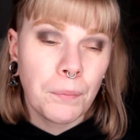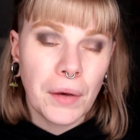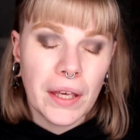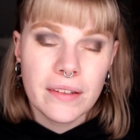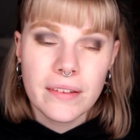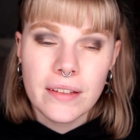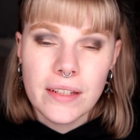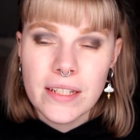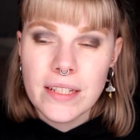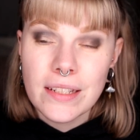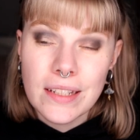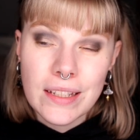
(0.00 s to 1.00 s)
bed
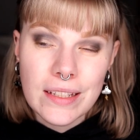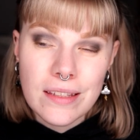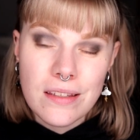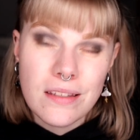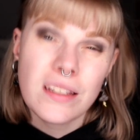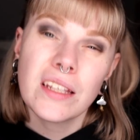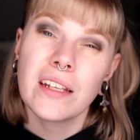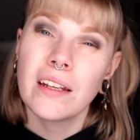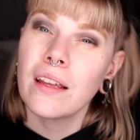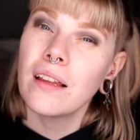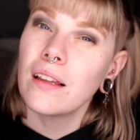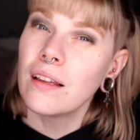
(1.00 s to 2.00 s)
sheets
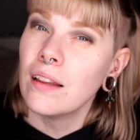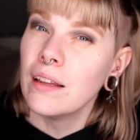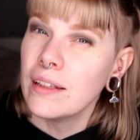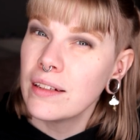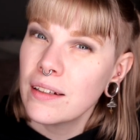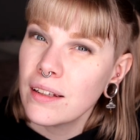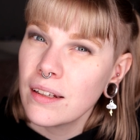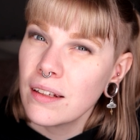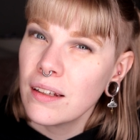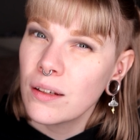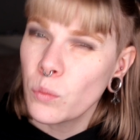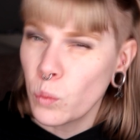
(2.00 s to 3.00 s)
in
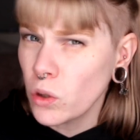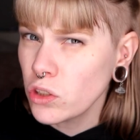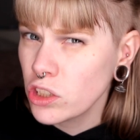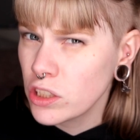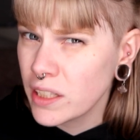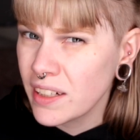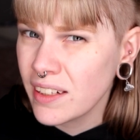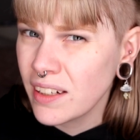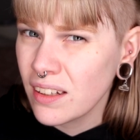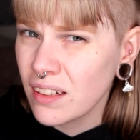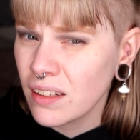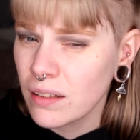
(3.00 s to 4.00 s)
linen, washed
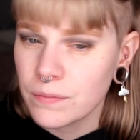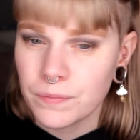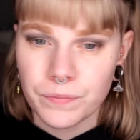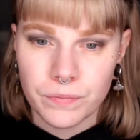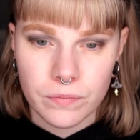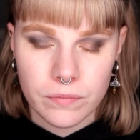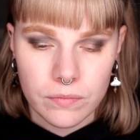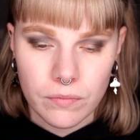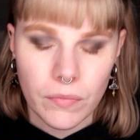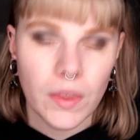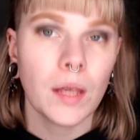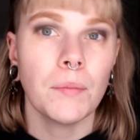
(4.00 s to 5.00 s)
linen,
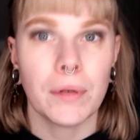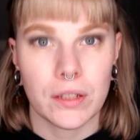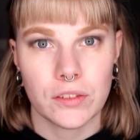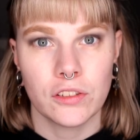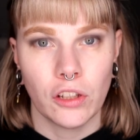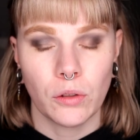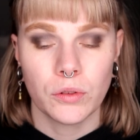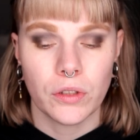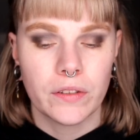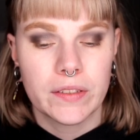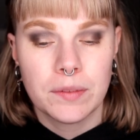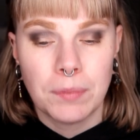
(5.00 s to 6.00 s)
because those
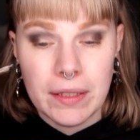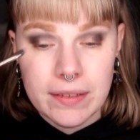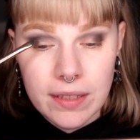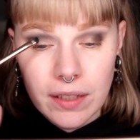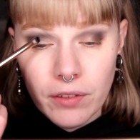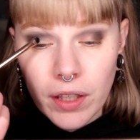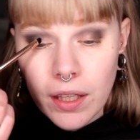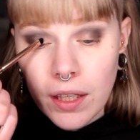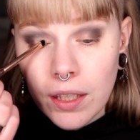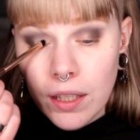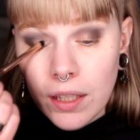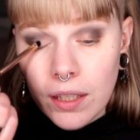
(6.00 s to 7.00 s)
are expensive.
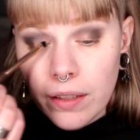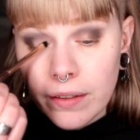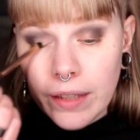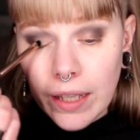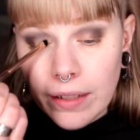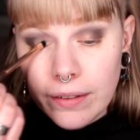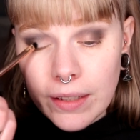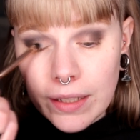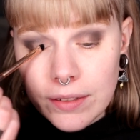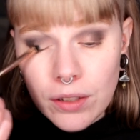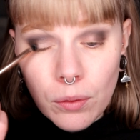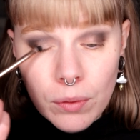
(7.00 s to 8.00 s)
That is
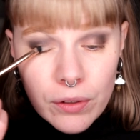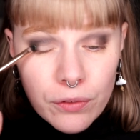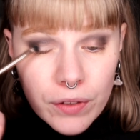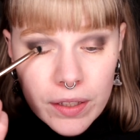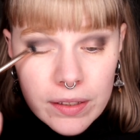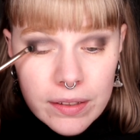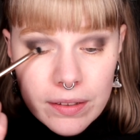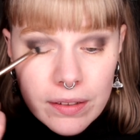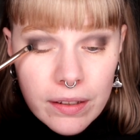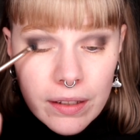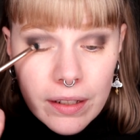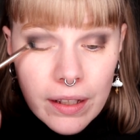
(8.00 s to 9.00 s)
like the only things
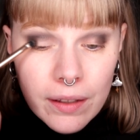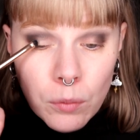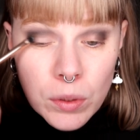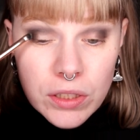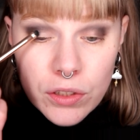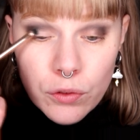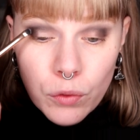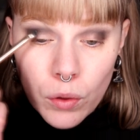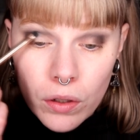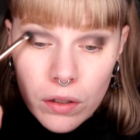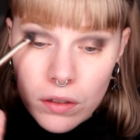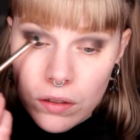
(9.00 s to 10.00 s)
that I wished
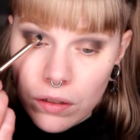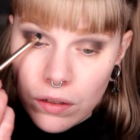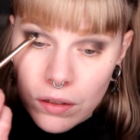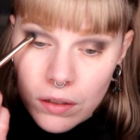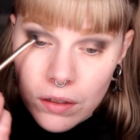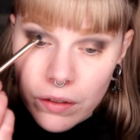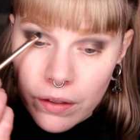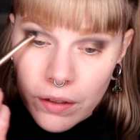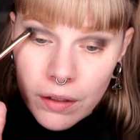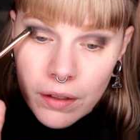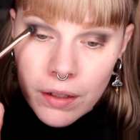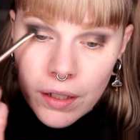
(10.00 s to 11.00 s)
for.
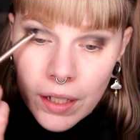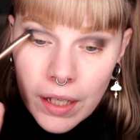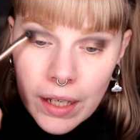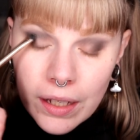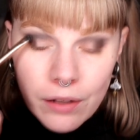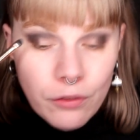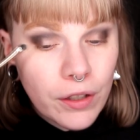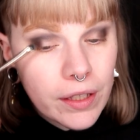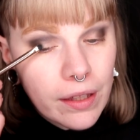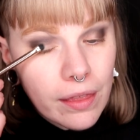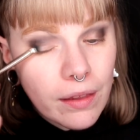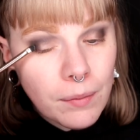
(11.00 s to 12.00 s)
And if I
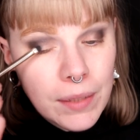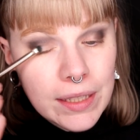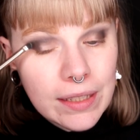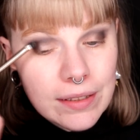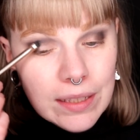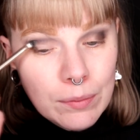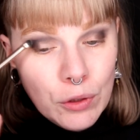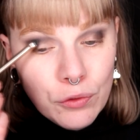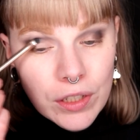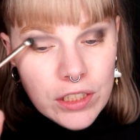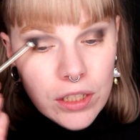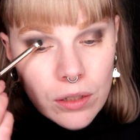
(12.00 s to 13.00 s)
get them, I get them.
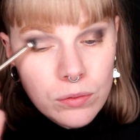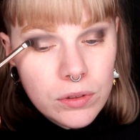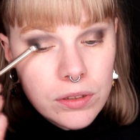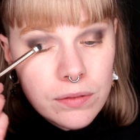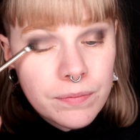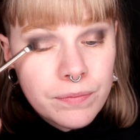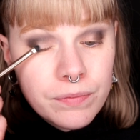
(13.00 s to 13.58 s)
If I don't,